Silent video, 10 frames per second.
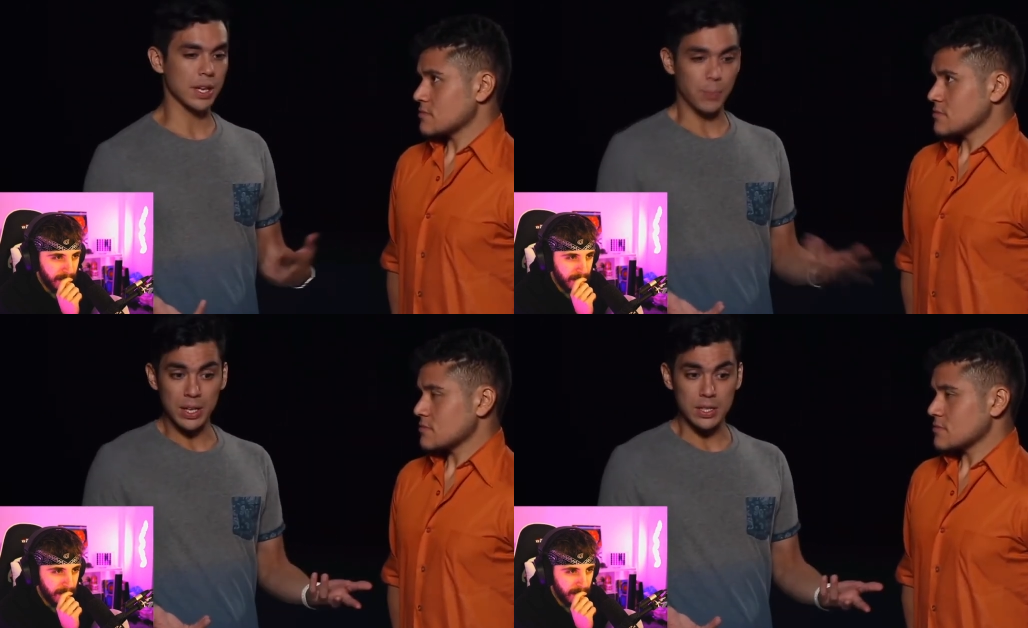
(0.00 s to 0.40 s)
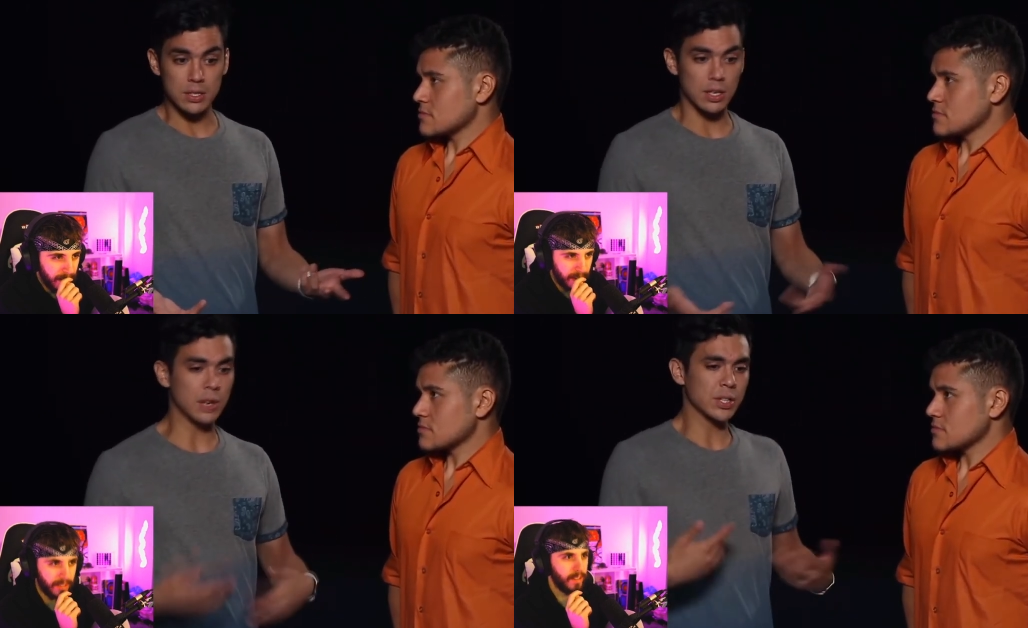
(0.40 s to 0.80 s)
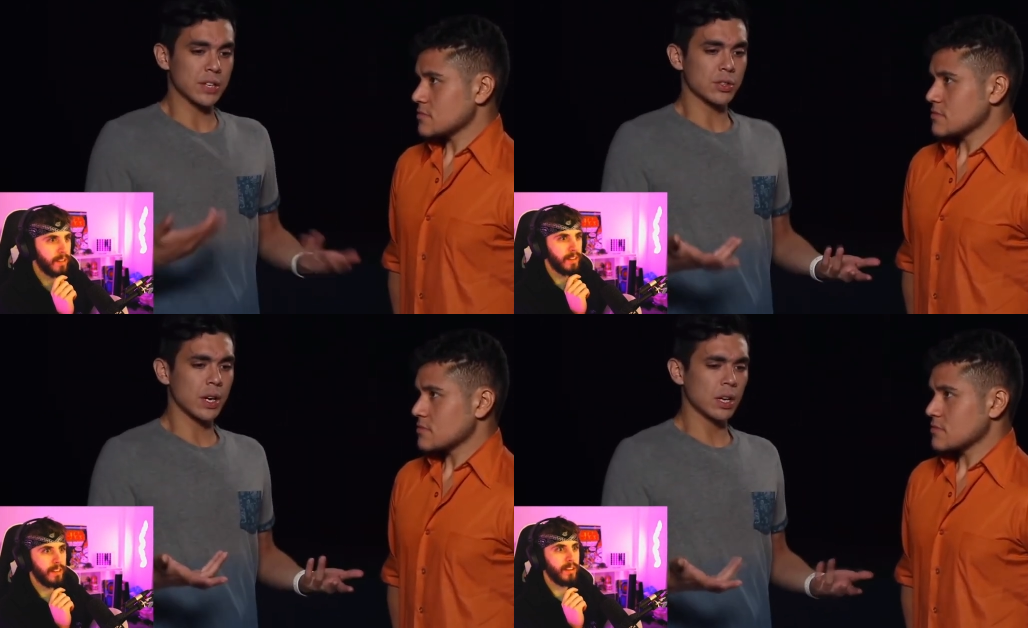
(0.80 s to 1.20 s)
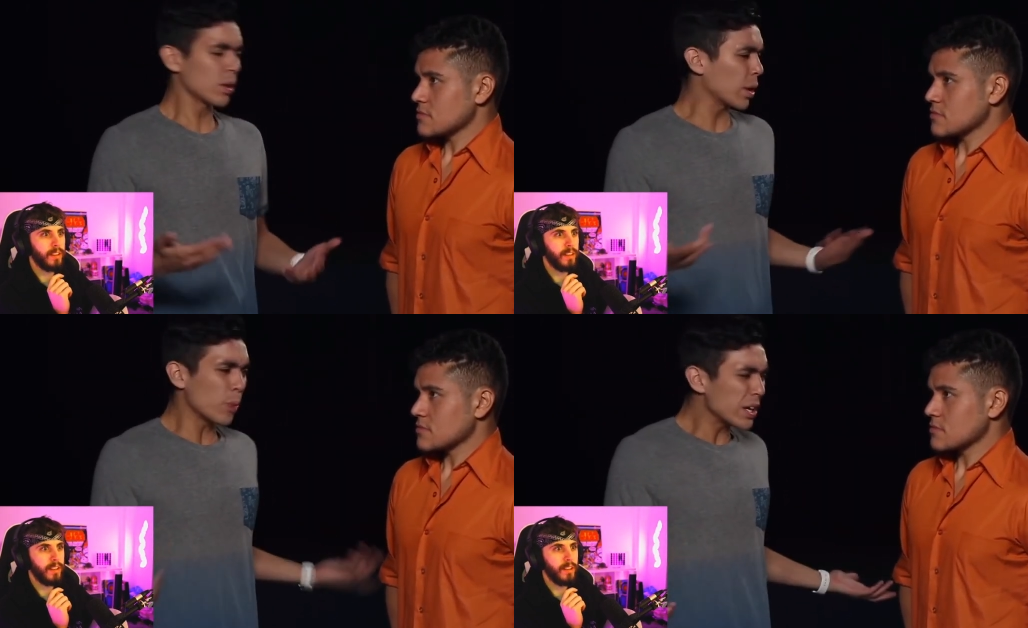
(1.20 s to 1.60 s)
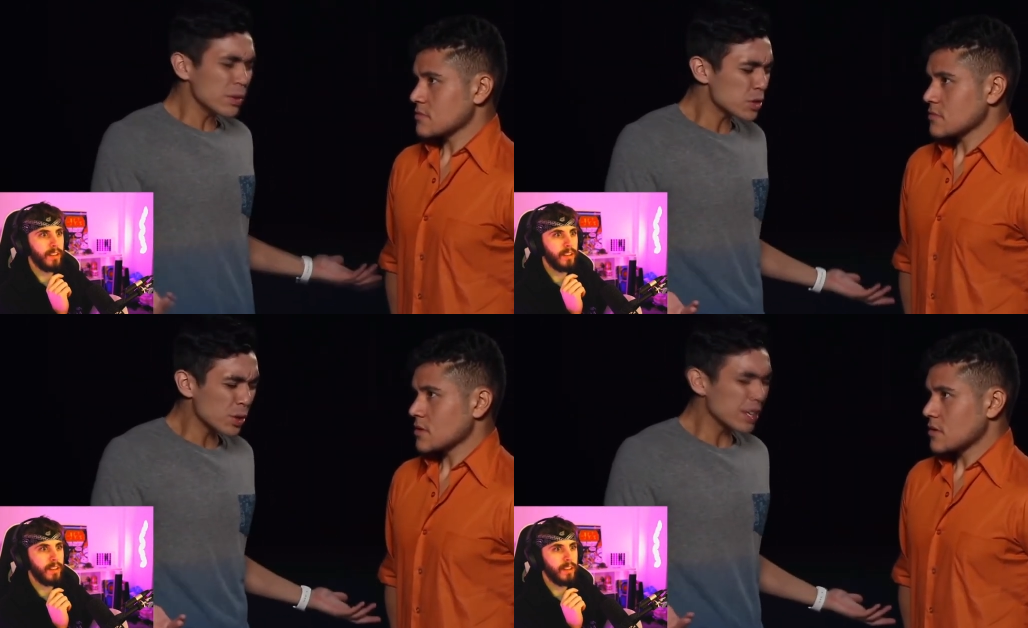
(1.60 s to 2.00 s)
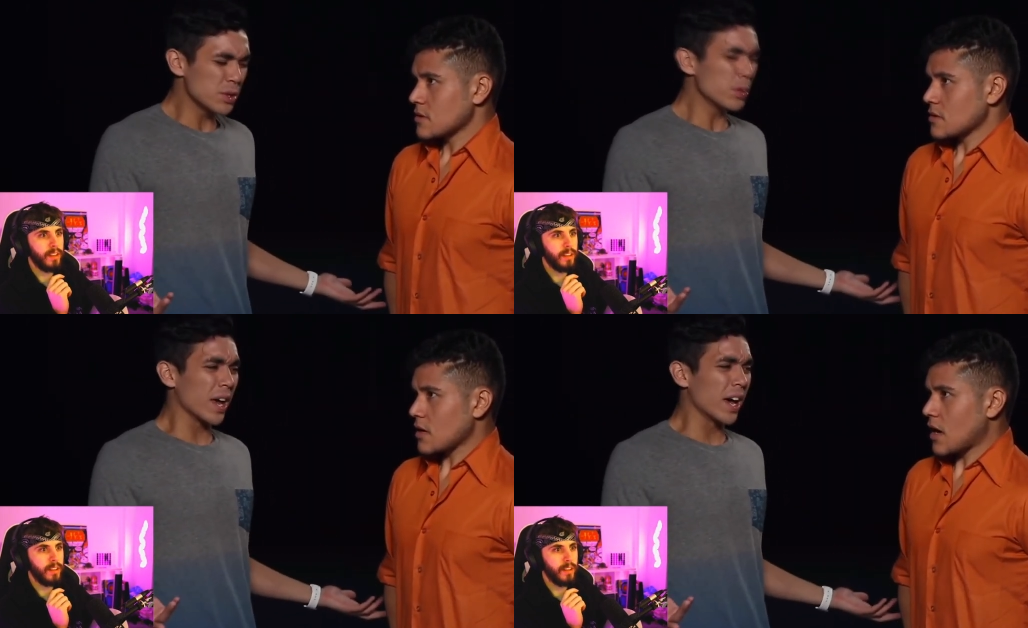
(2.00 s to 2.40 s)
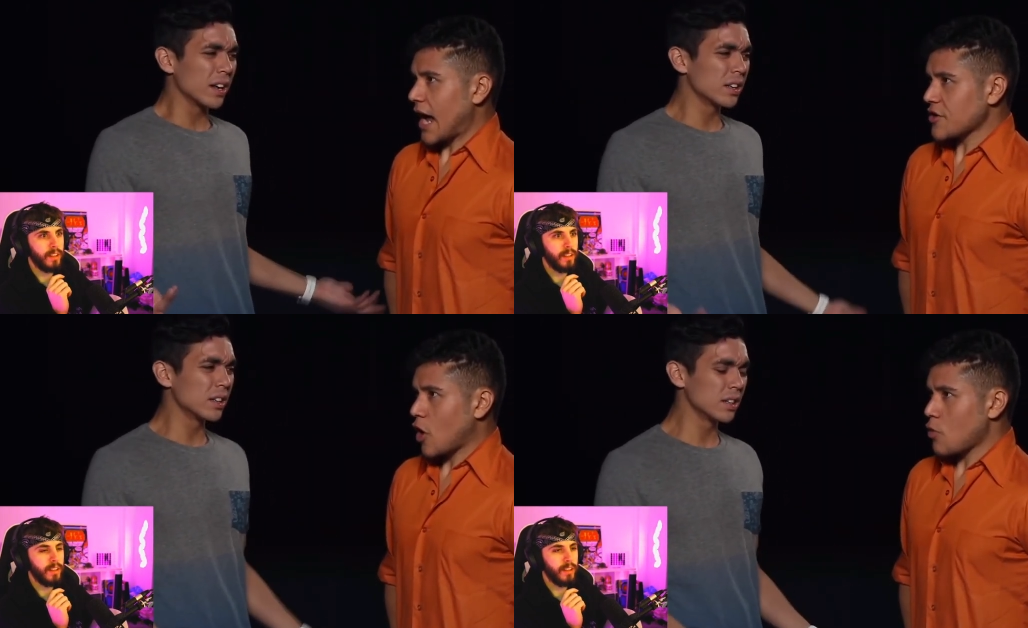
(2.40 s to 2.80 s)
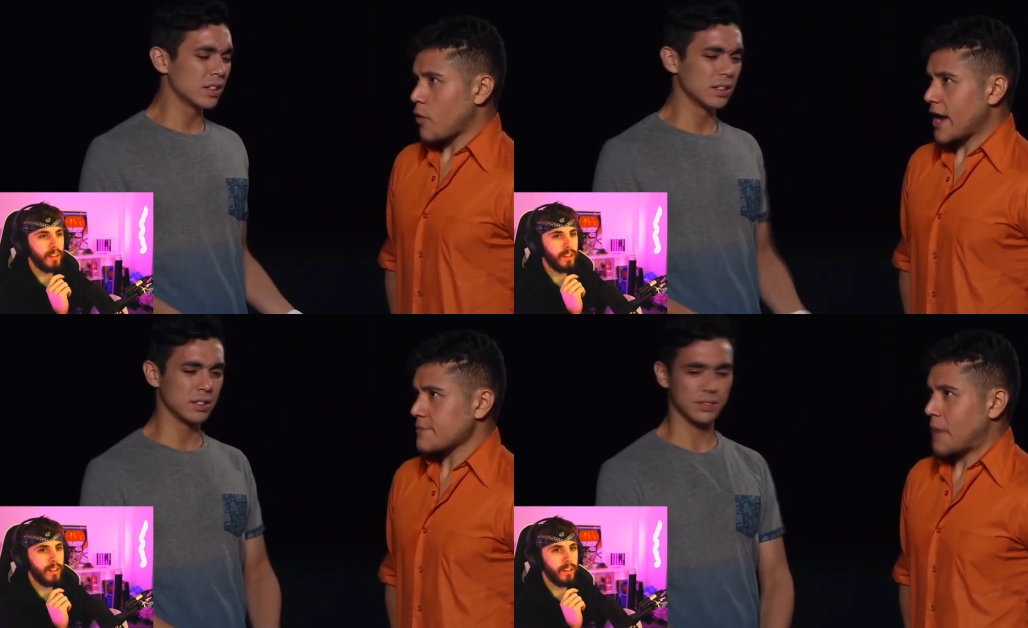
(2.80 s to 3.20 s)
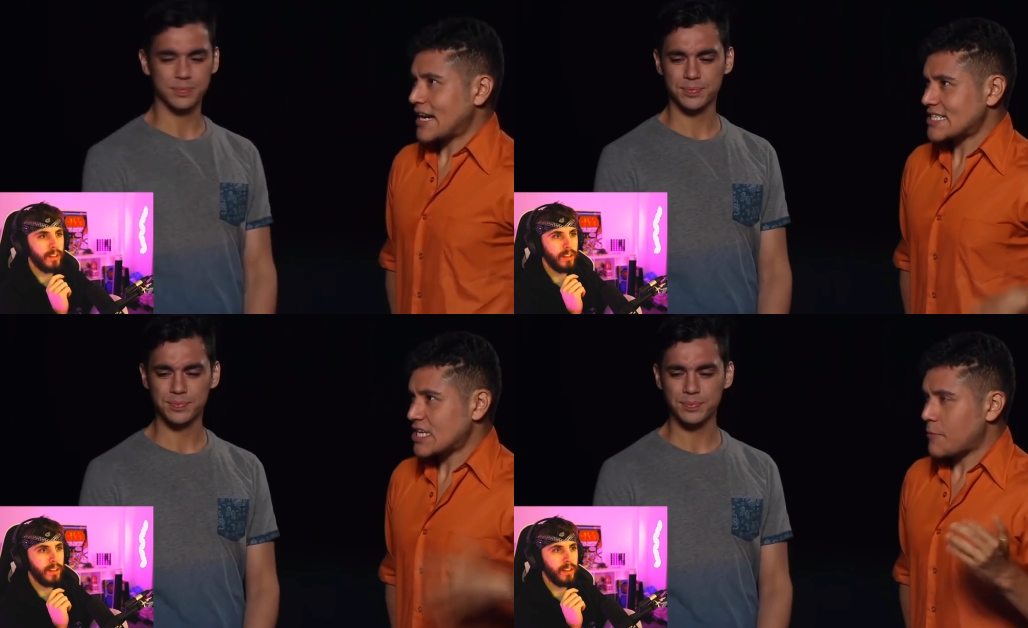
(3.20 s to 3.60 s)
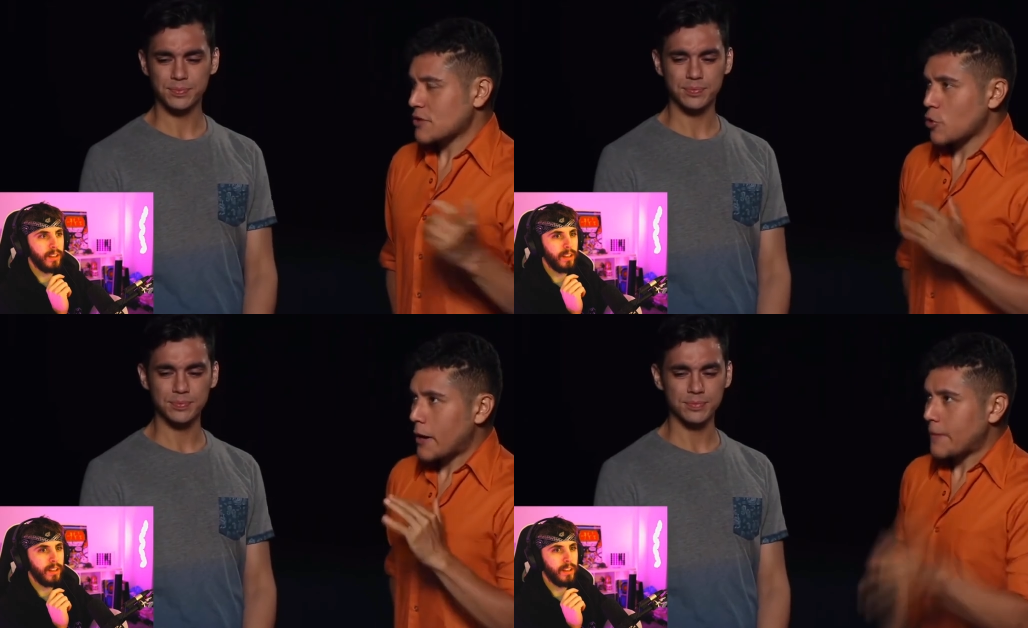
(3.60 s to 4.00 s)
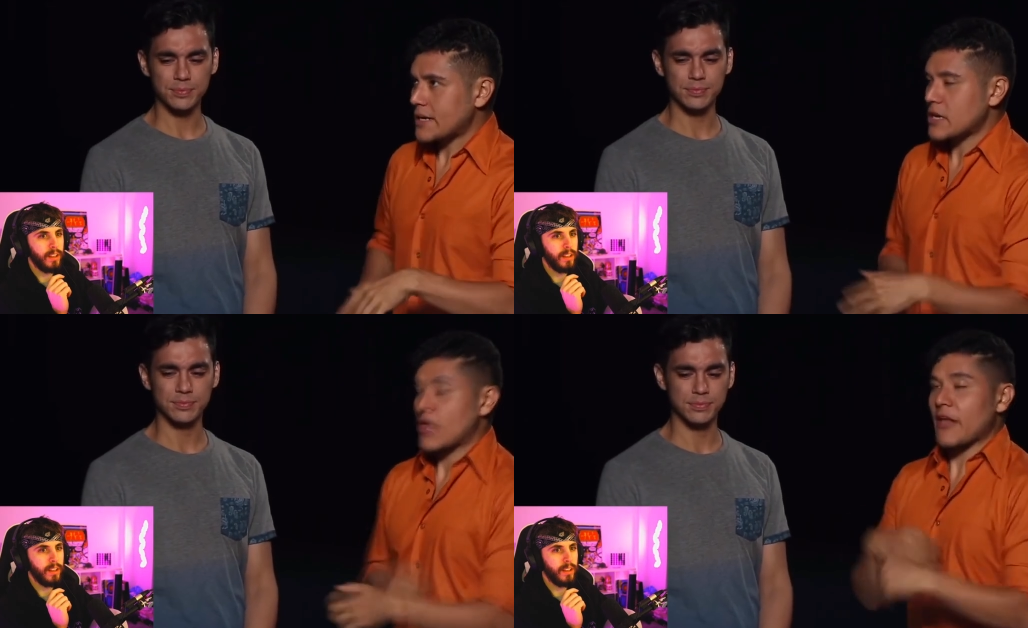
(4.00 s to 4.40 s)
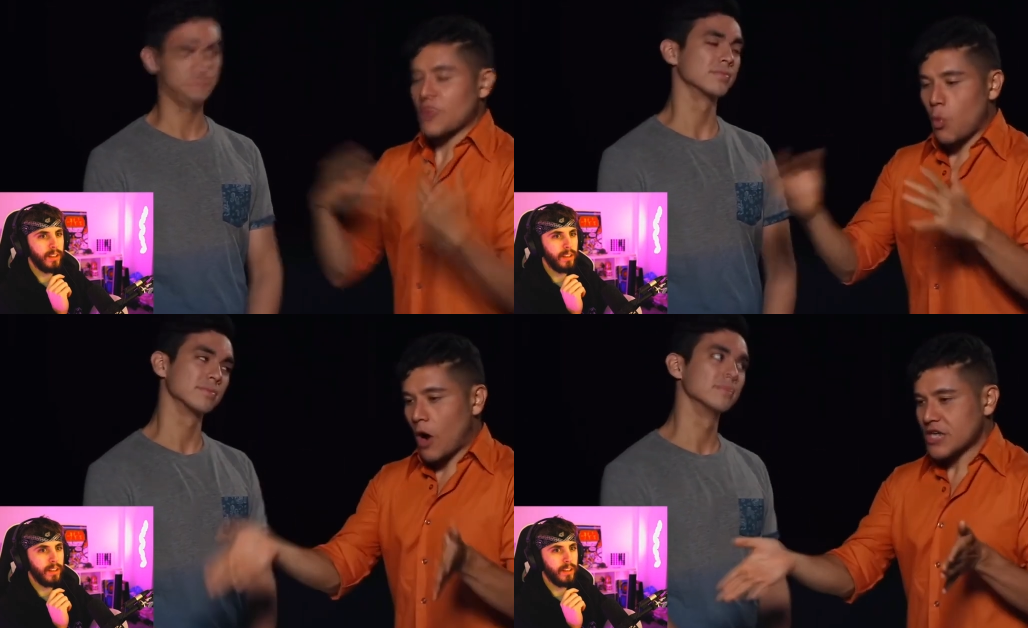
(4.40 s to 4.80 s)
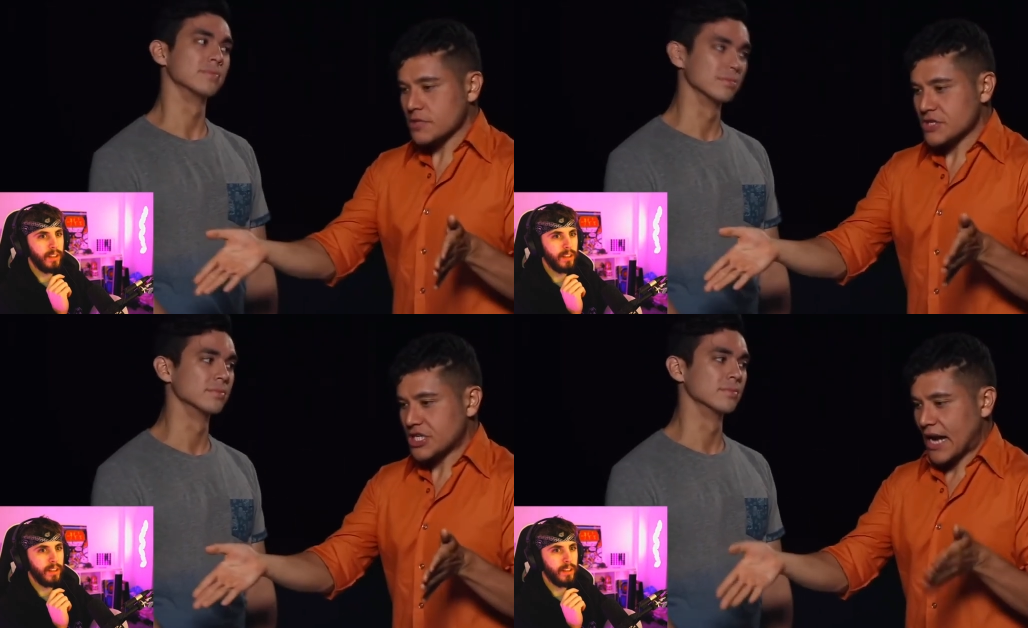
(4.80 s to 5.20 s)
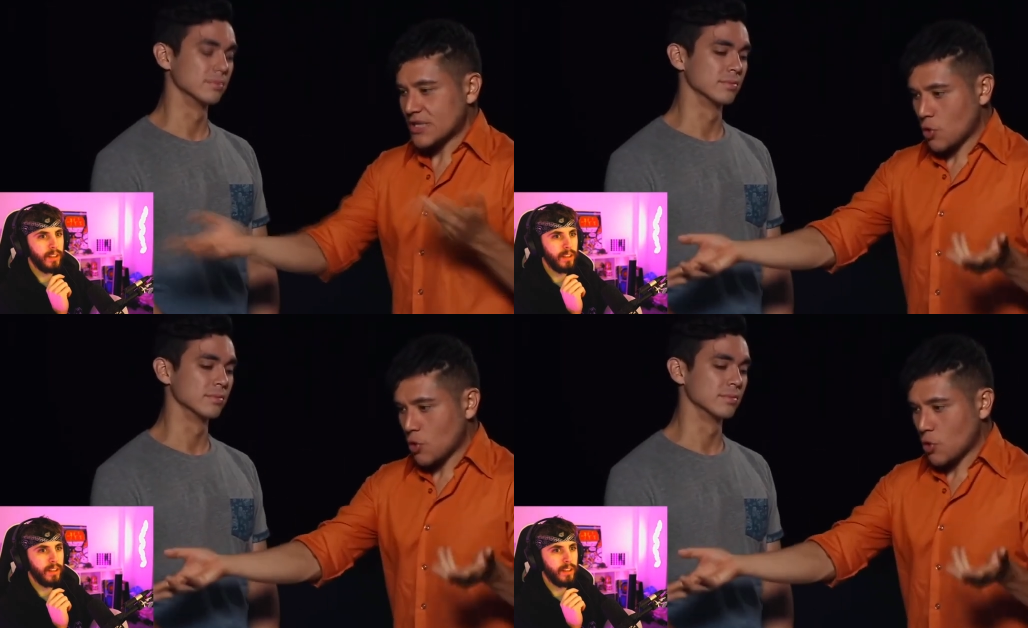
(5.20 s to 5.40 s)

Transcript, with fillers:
Speaker 1: And I was like, this, and I was like trying to like, why are you even trying to do that?
Speaker 2: I know, right? And the washing machine,